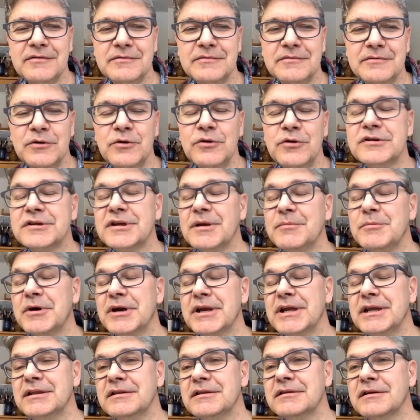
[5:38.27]

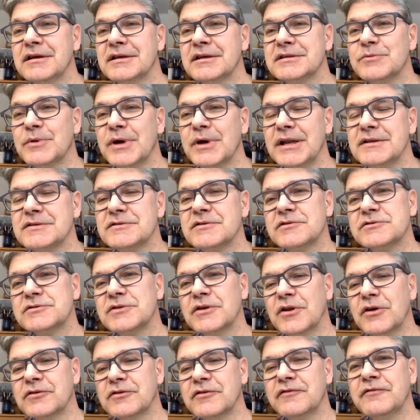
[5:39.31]
ultramarine as well. So
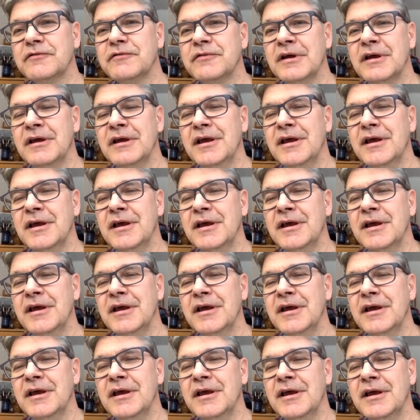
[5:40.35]
a lot of my
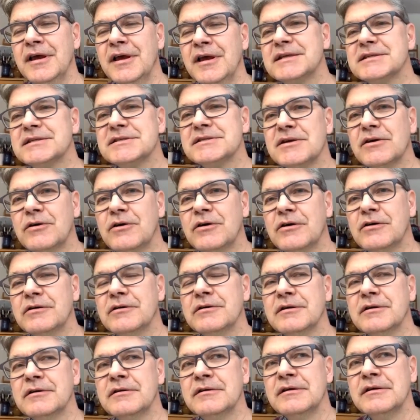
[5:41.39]
paintings are
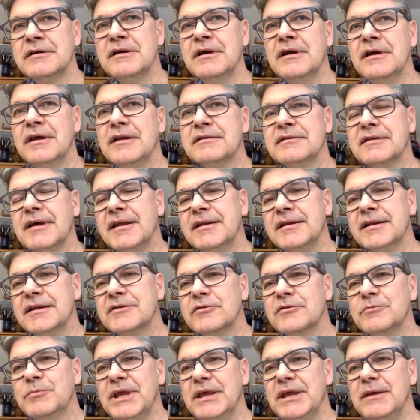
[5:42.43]
tending
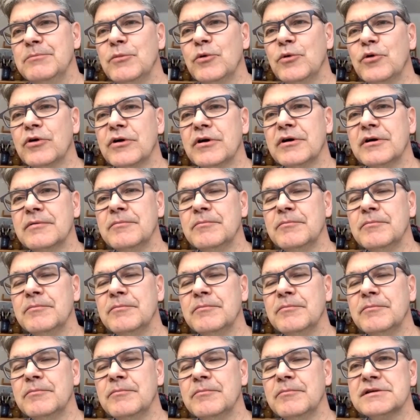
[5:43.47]
to be more
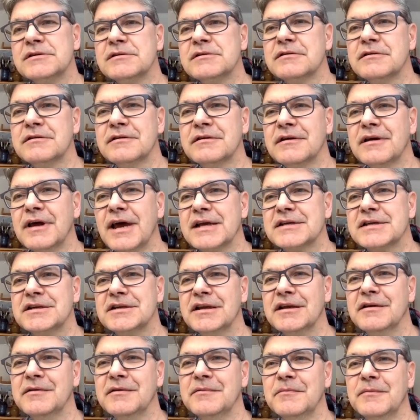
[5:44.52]
bluish.
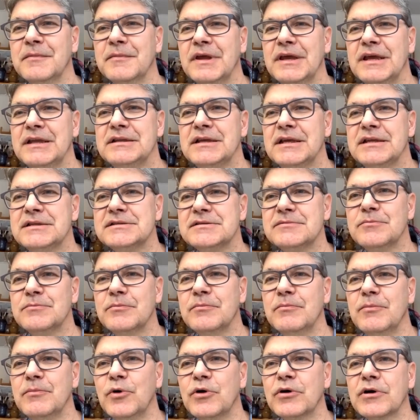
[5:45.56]
Actually, it's
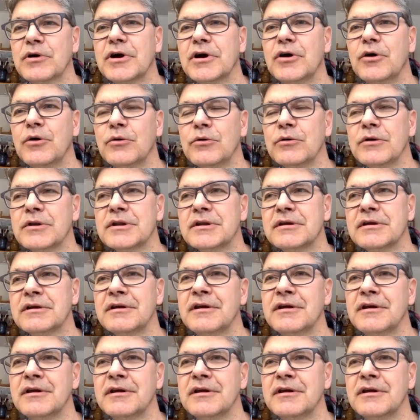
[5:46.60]
more cold.